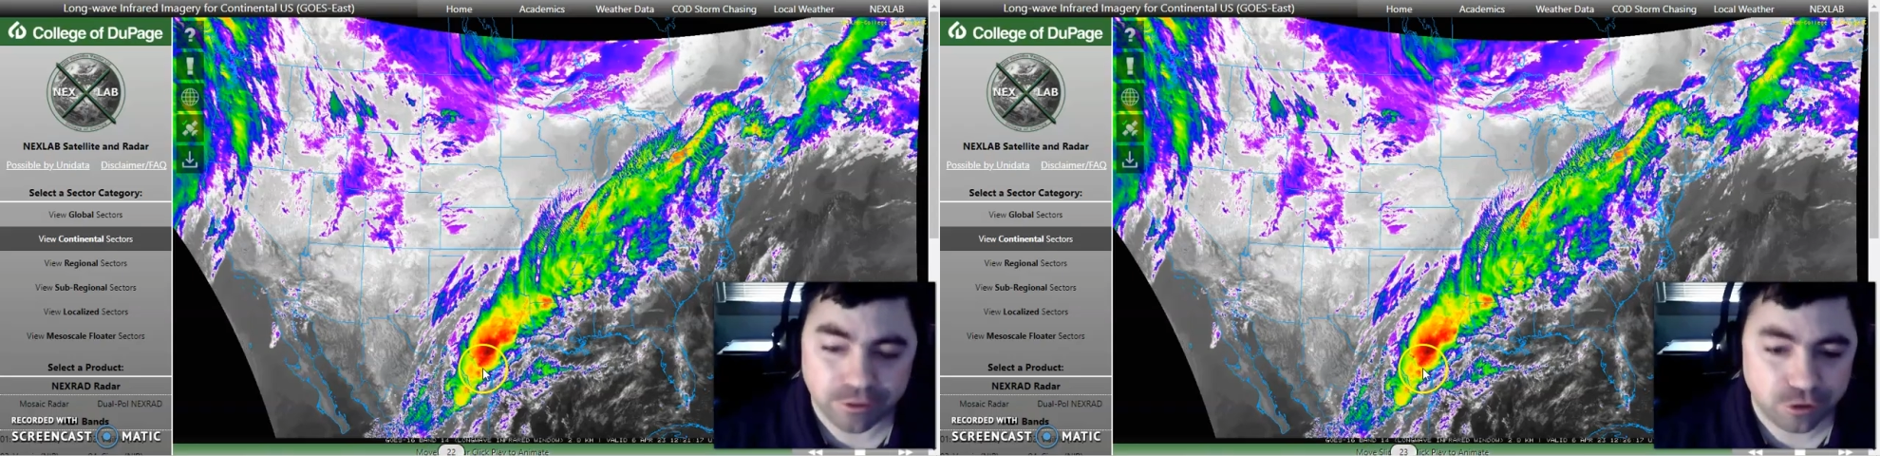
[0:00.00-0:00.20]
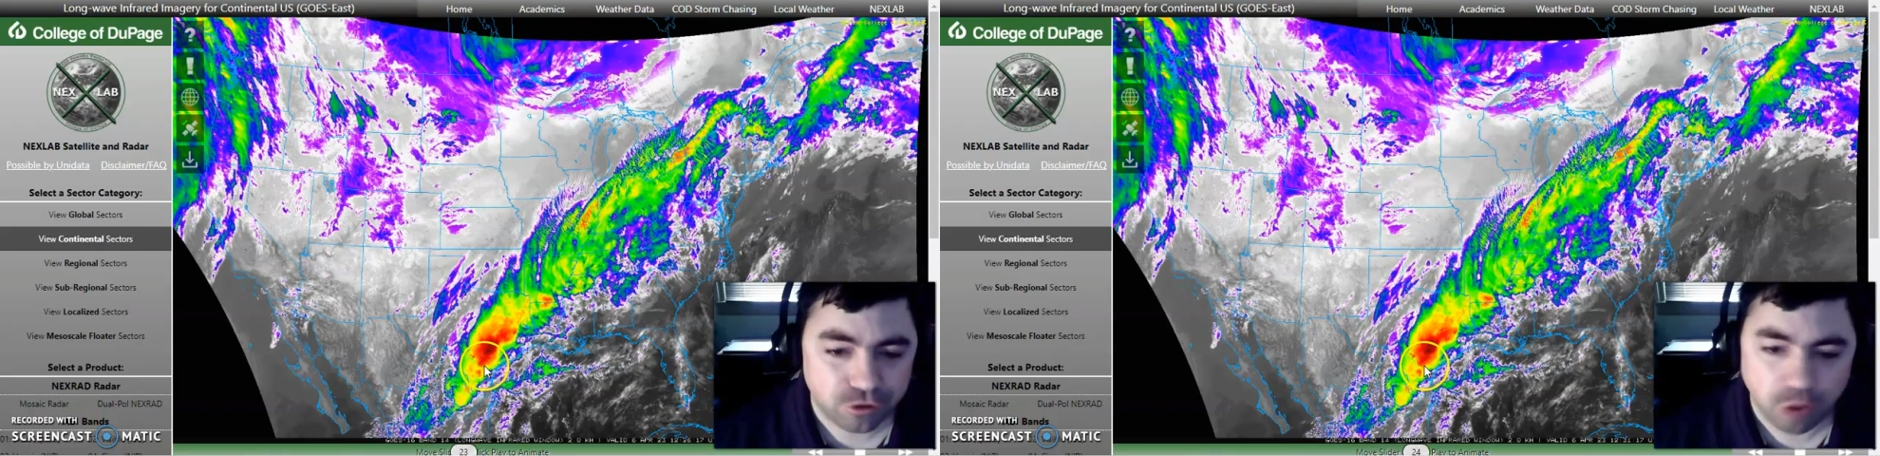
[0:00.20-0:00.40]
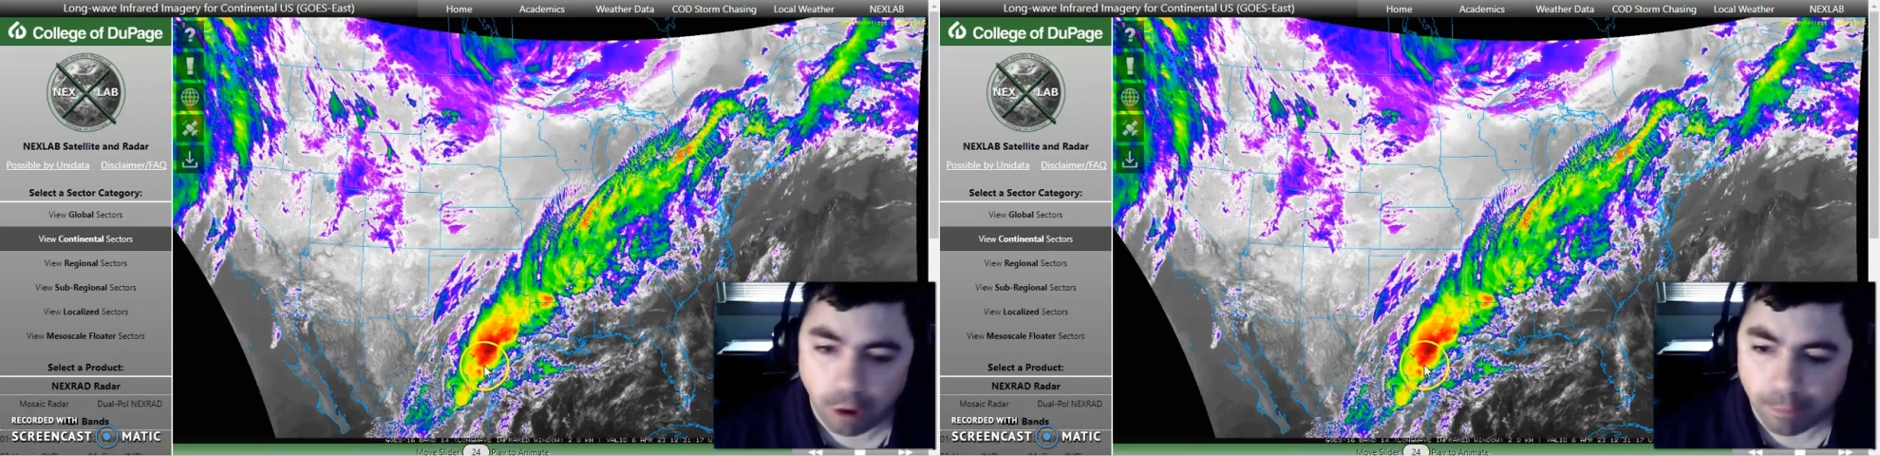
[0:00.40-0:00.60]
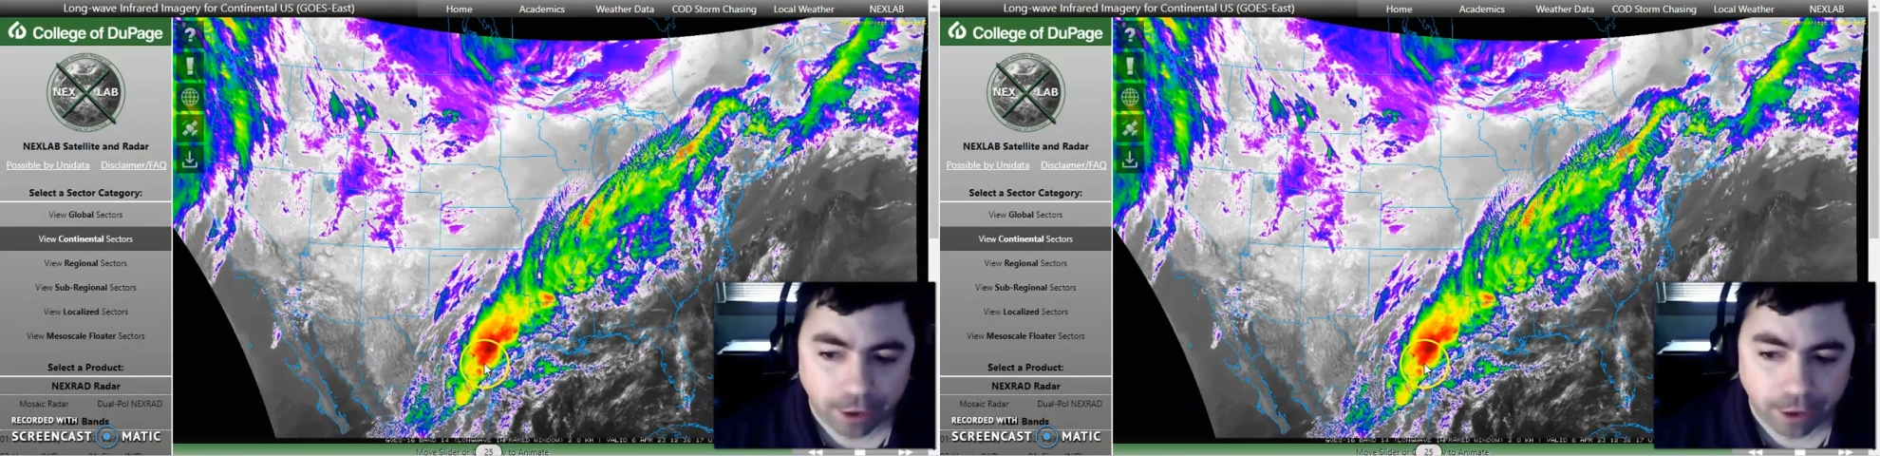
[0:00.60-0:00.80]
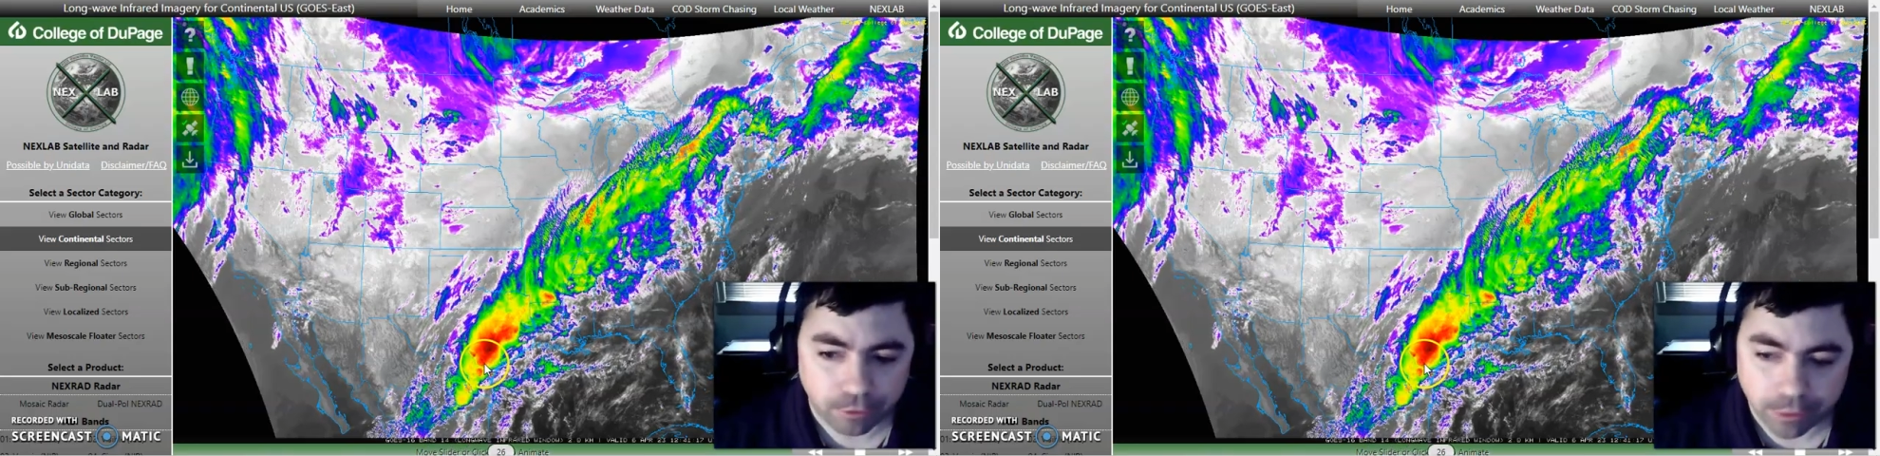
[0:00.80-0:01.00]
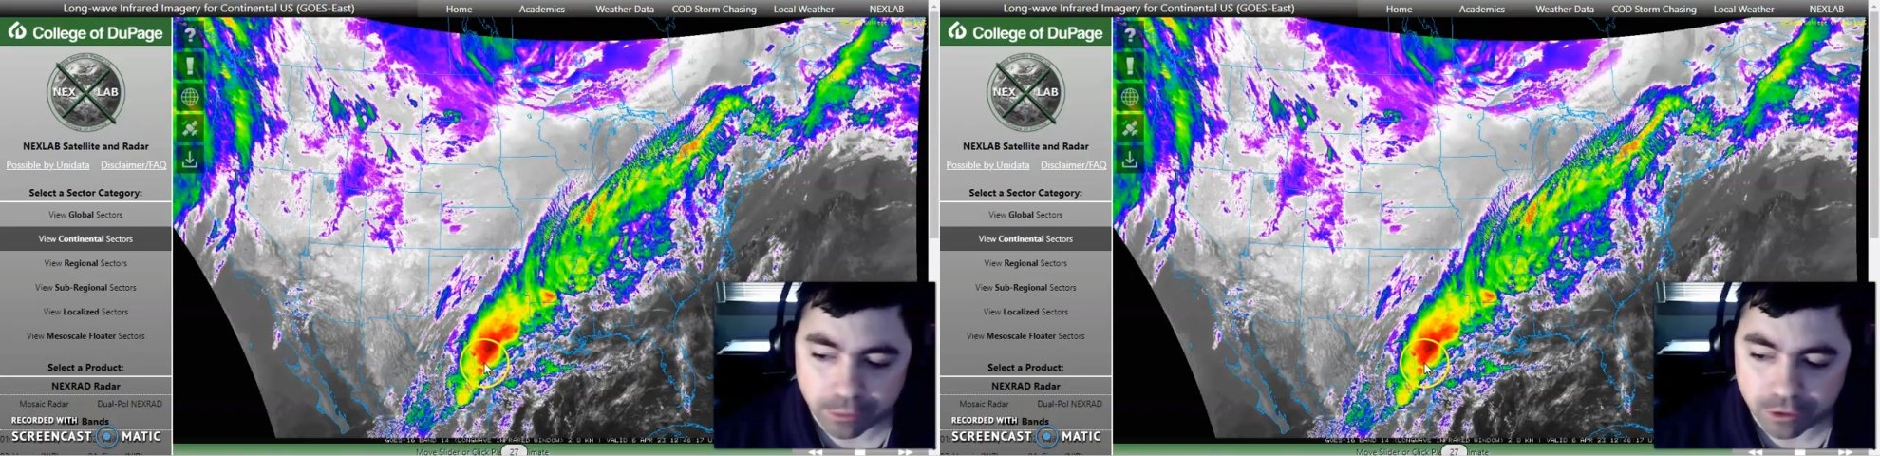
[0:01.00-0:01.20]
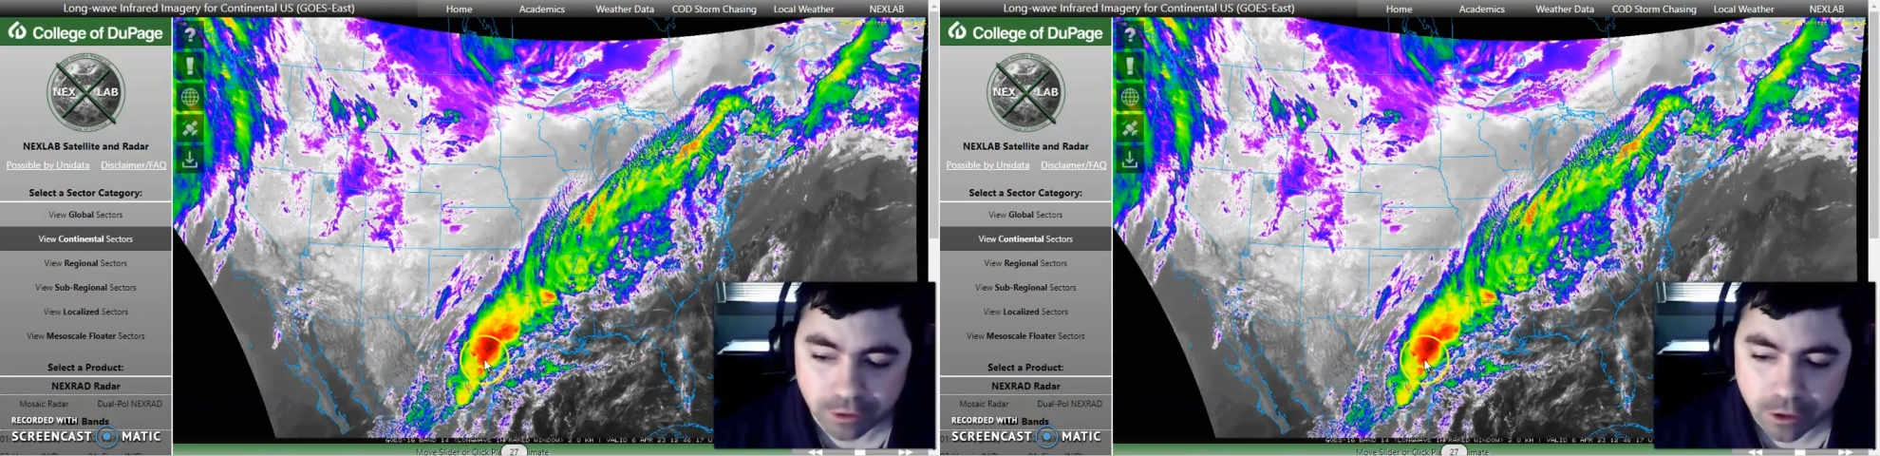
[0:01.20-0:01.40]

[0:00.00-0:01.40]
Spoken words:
the stall boundary, which